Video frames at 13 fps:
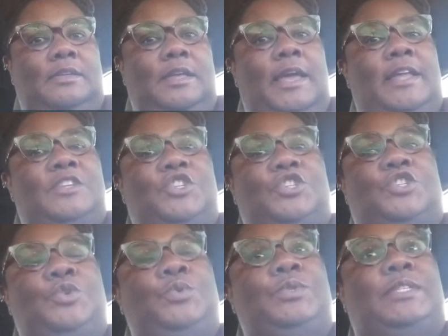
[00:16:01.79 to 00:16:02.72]
and just
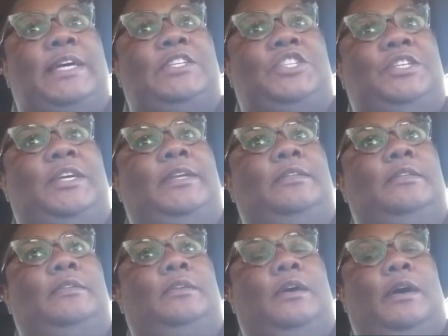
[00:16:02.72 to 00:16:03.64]
use that shit
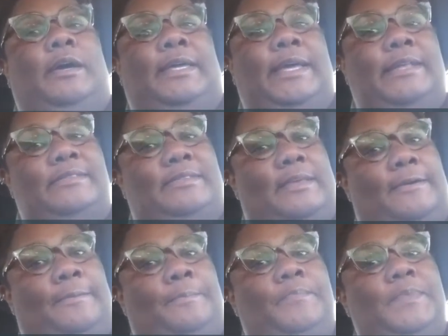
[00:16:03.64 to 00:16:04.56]
against
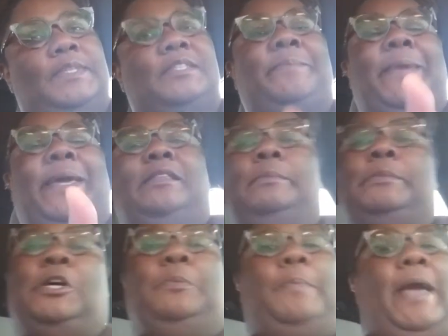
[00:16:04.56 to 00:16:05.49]
them to make them
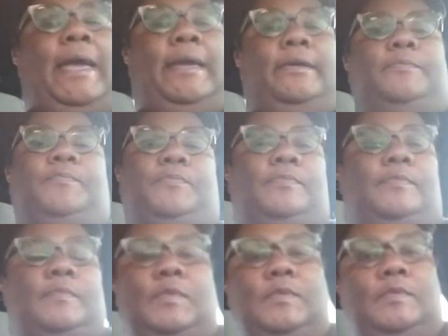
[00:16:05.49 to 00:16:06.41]
look bad.
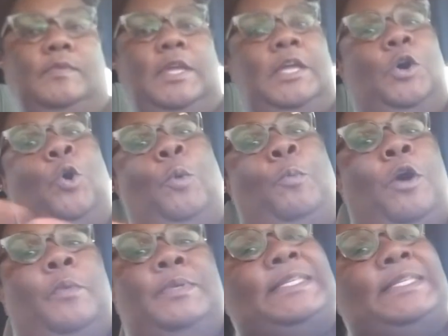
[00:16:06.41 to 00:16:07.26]
And old boy was